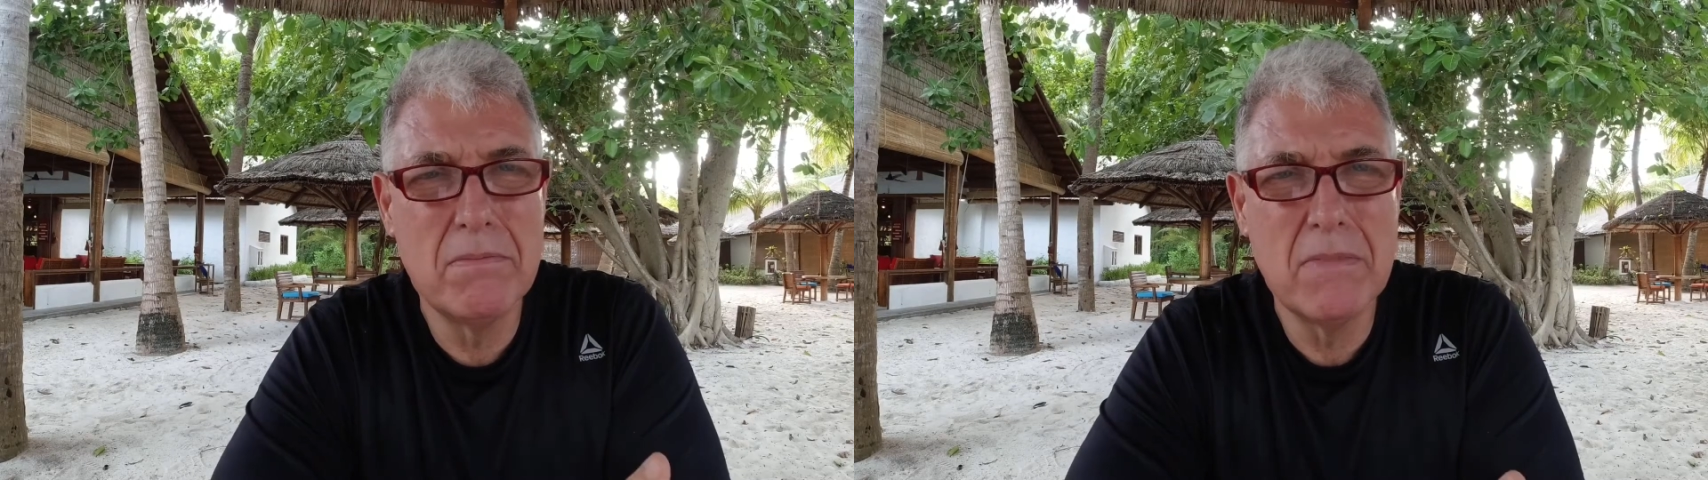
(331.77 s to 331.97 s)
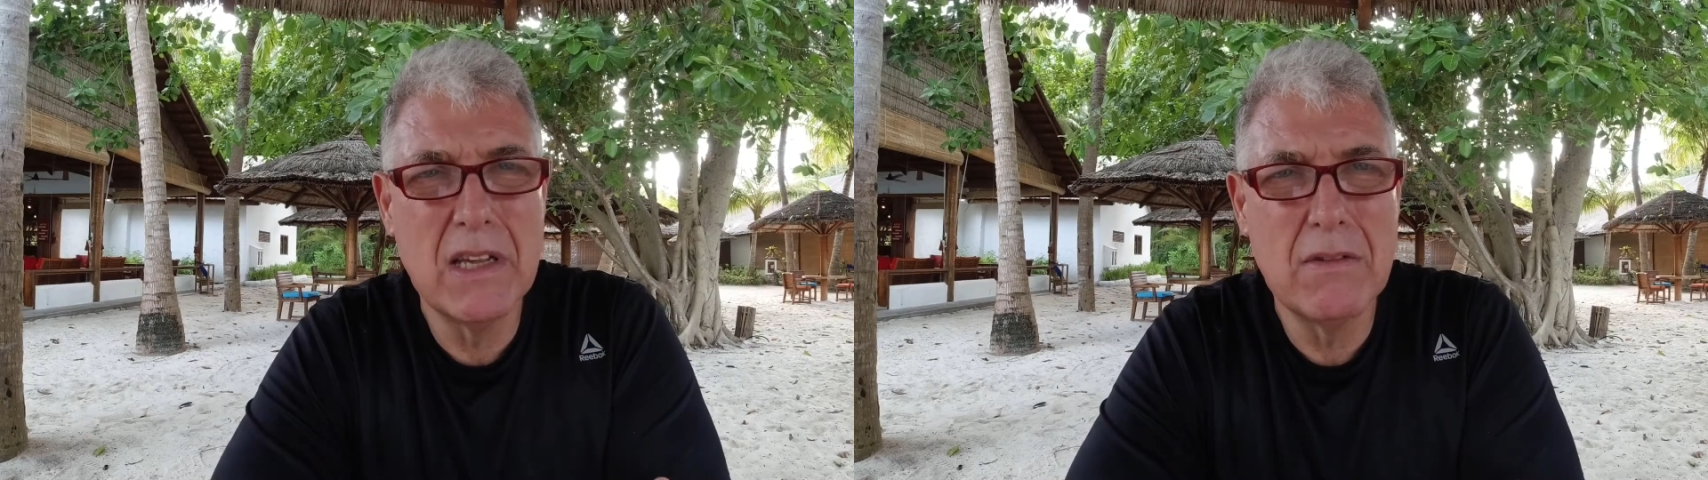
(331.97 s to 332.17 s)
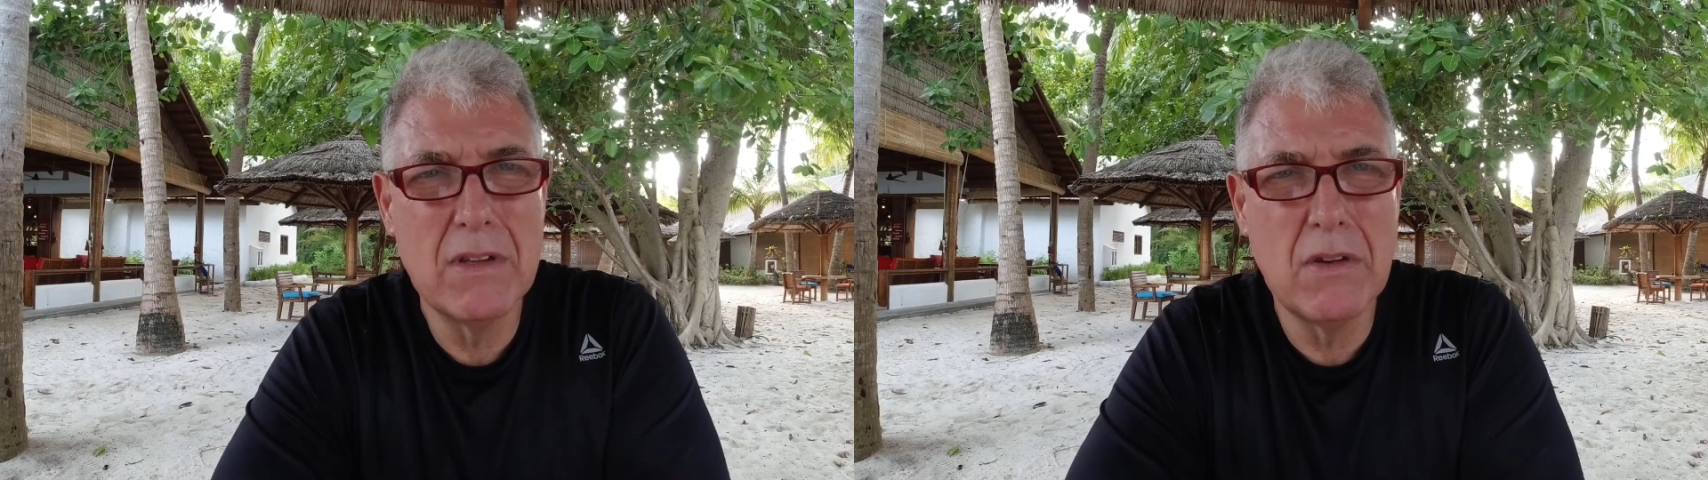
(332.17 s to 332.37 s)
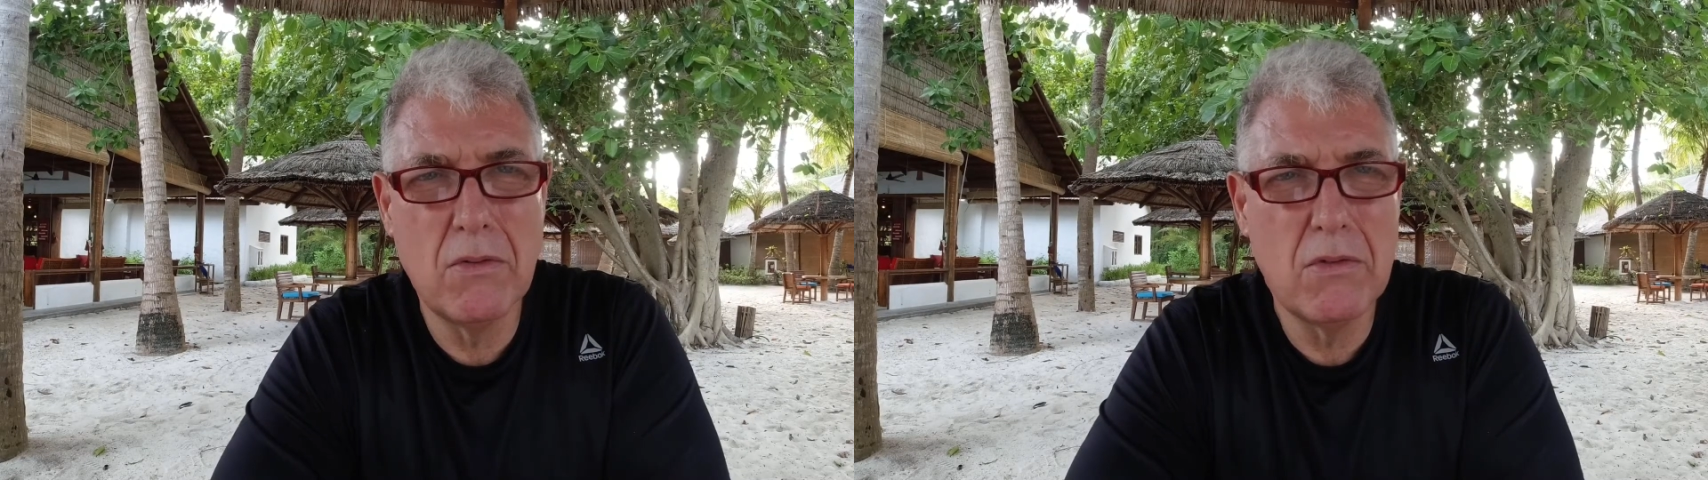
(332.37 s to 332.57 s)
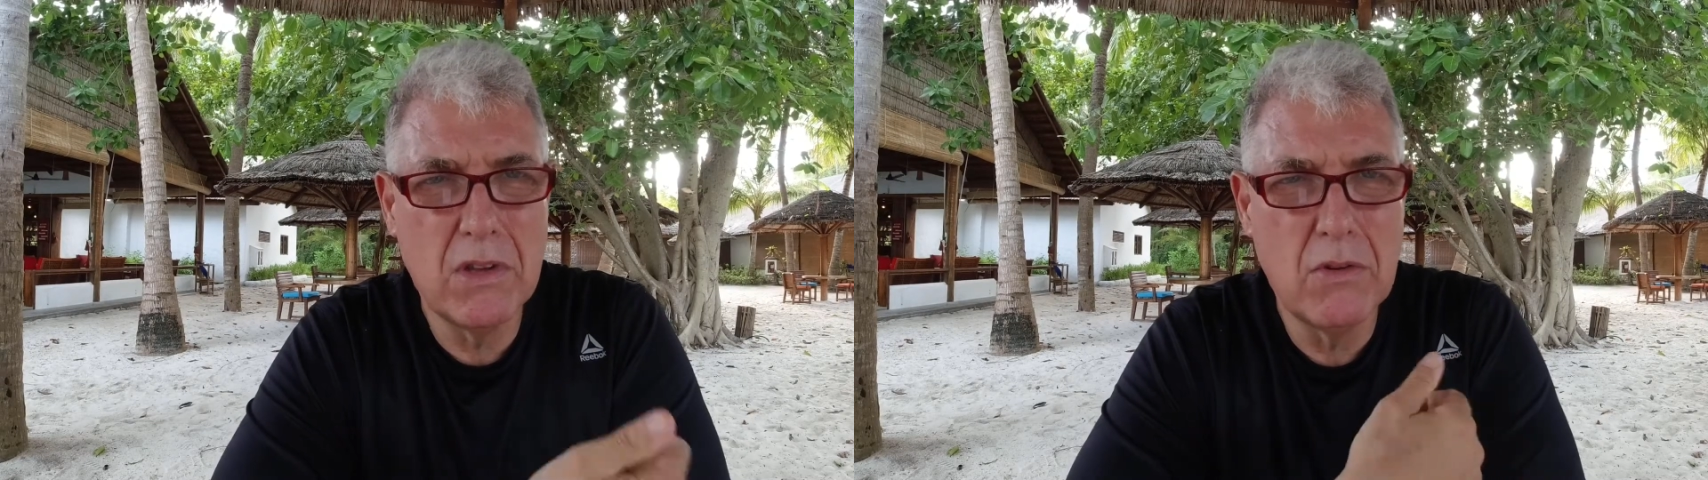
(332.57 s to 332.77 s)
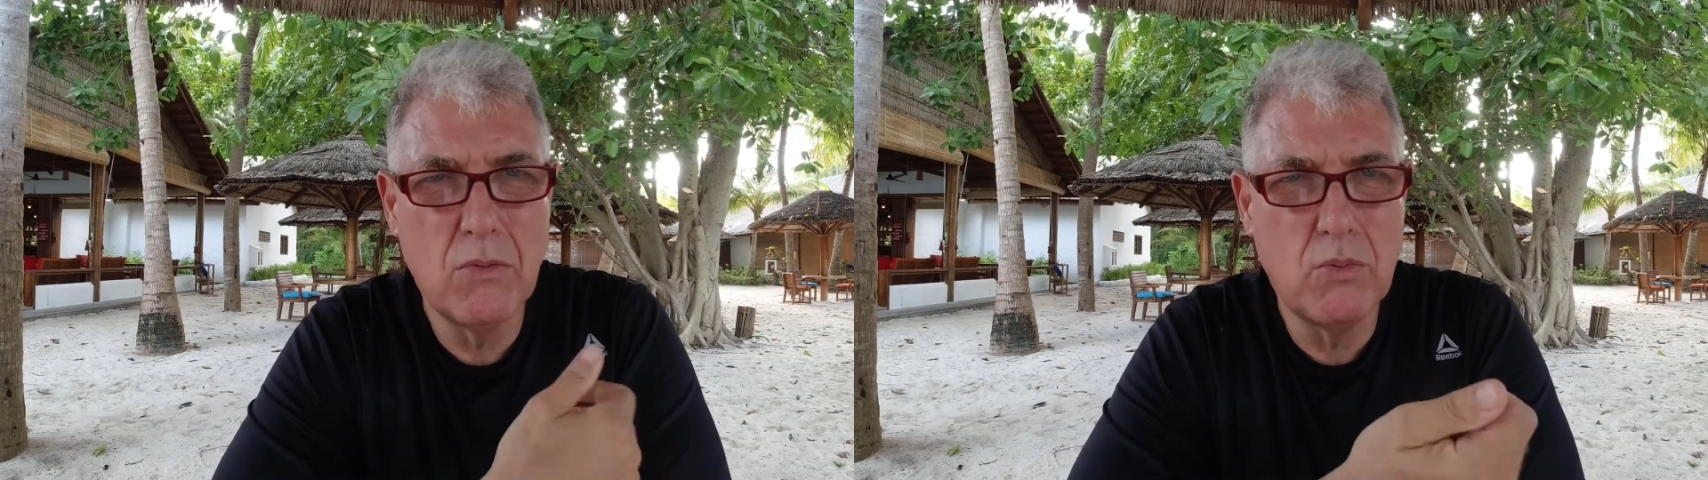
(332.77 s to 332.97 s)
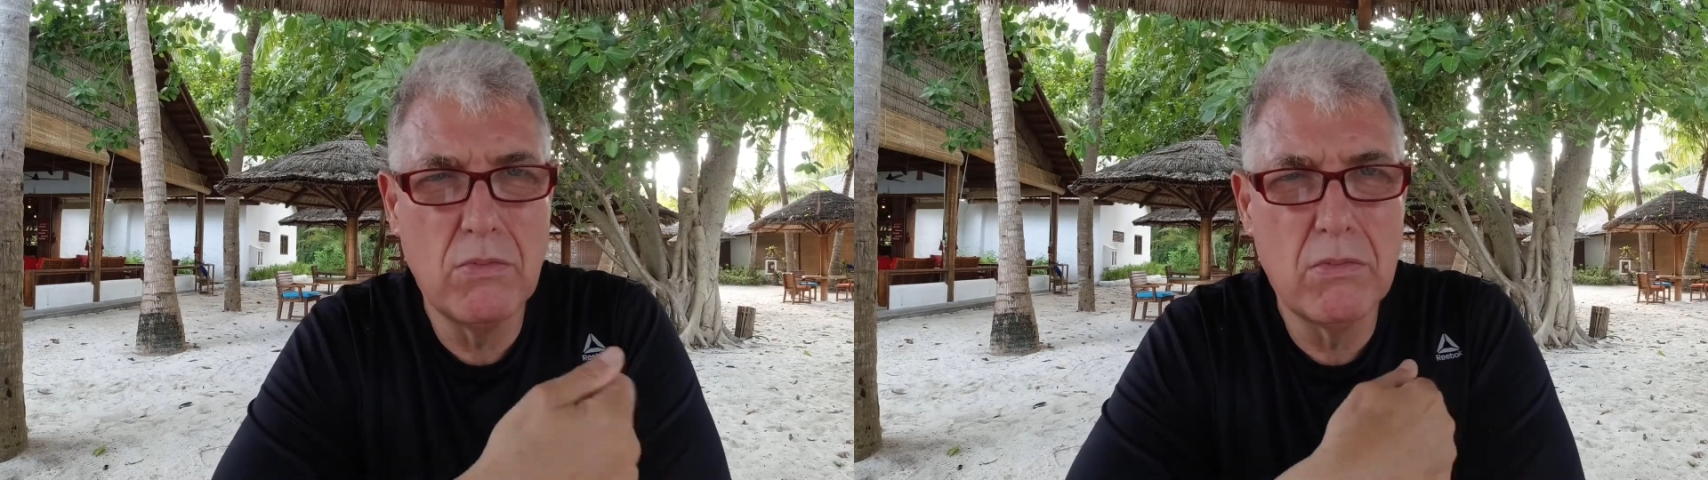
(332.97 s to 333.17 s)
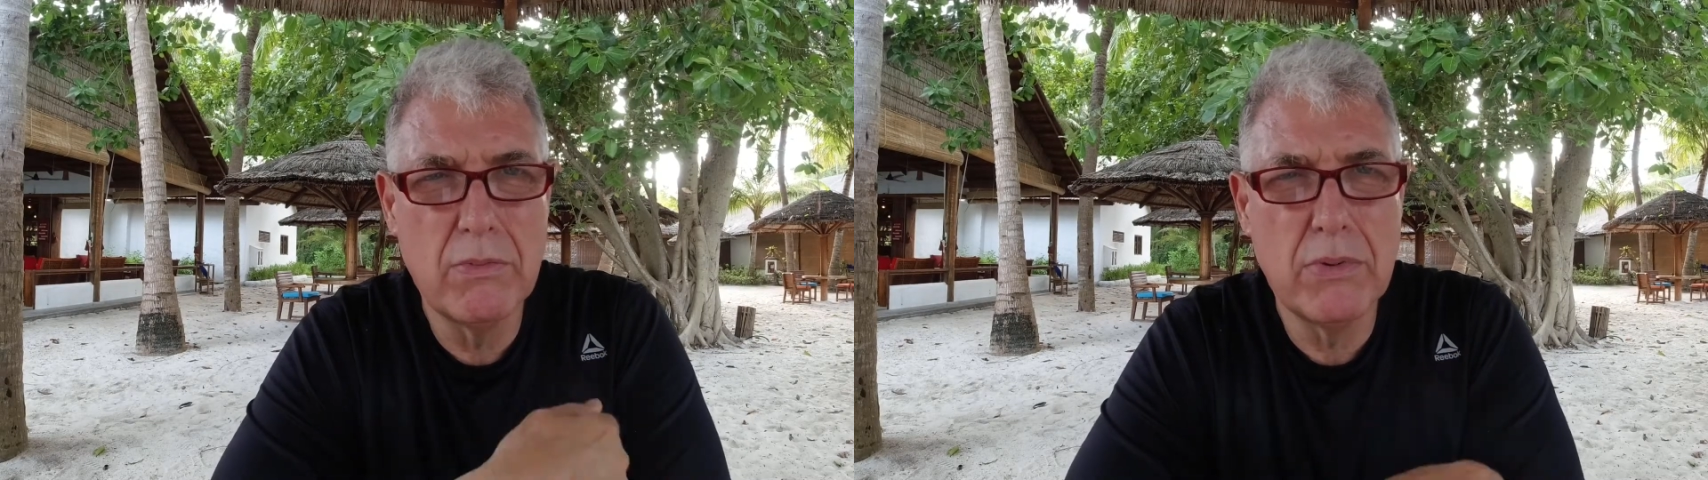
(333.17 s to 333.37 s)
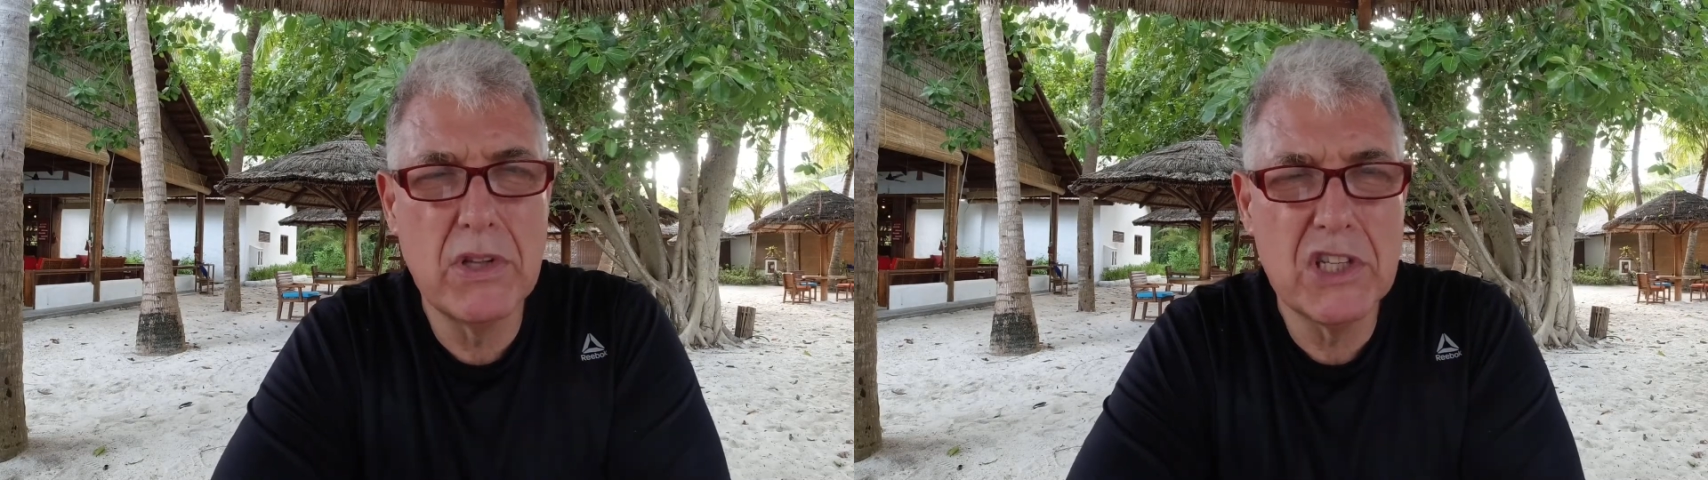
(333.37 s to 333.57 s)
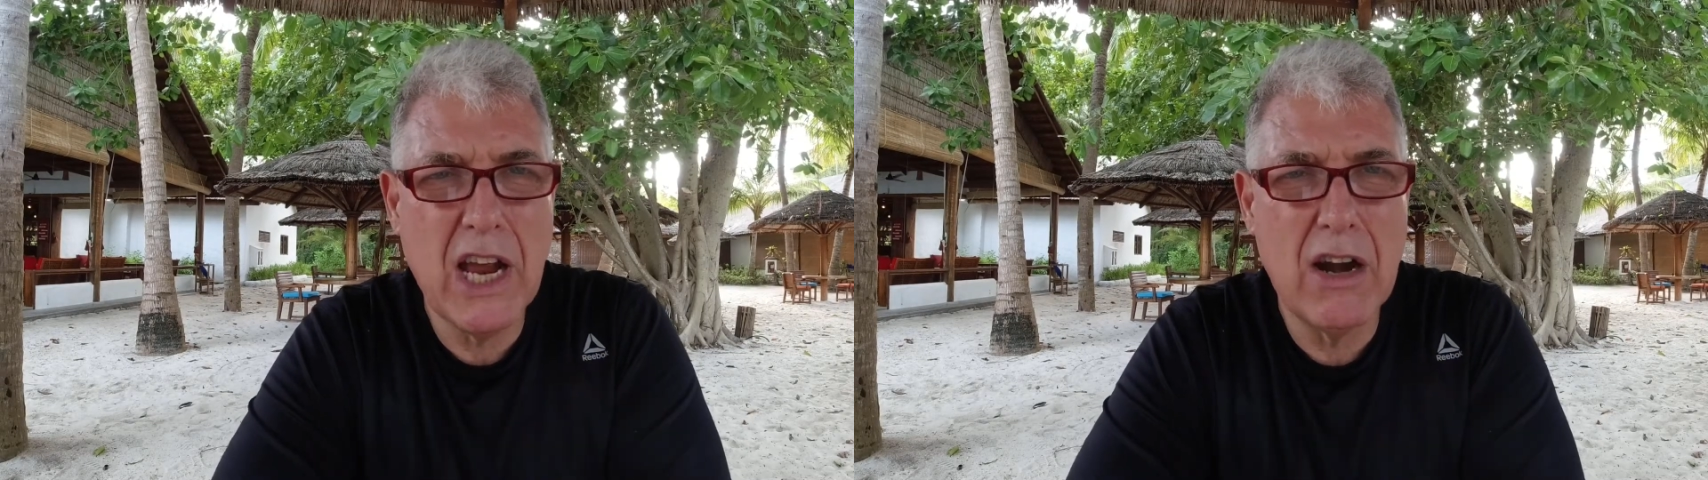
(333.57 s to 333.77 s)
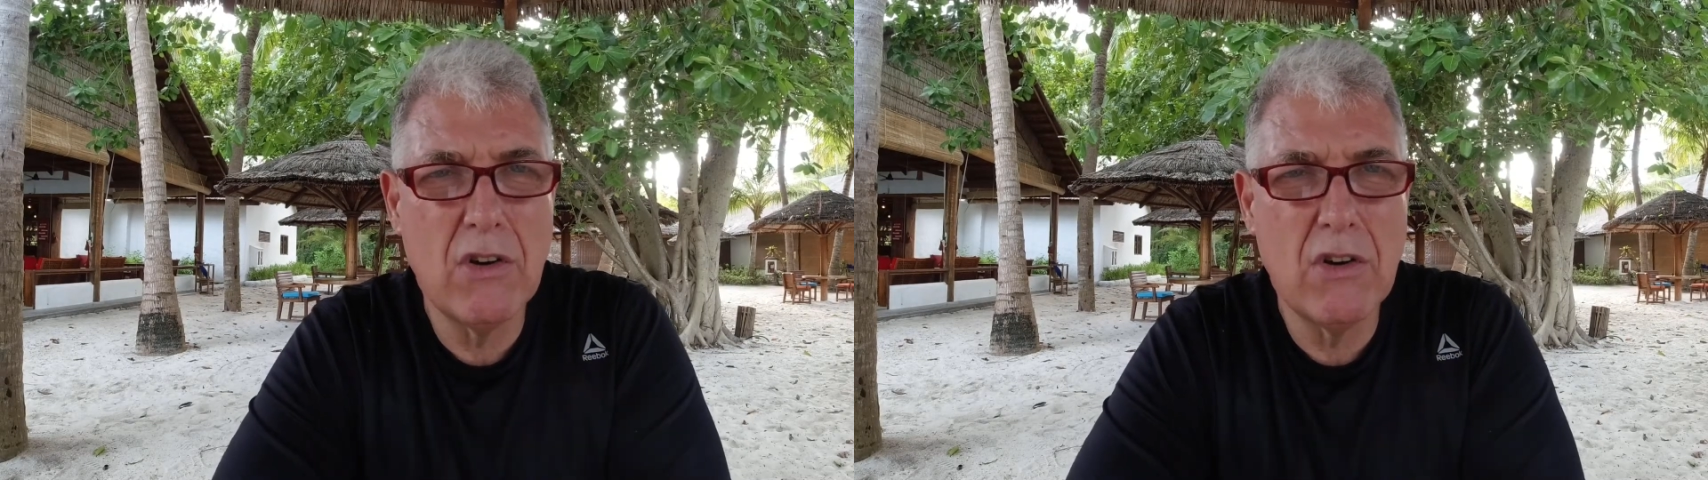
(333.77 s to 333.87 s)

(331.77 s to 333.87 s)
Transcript: You know, you put the shower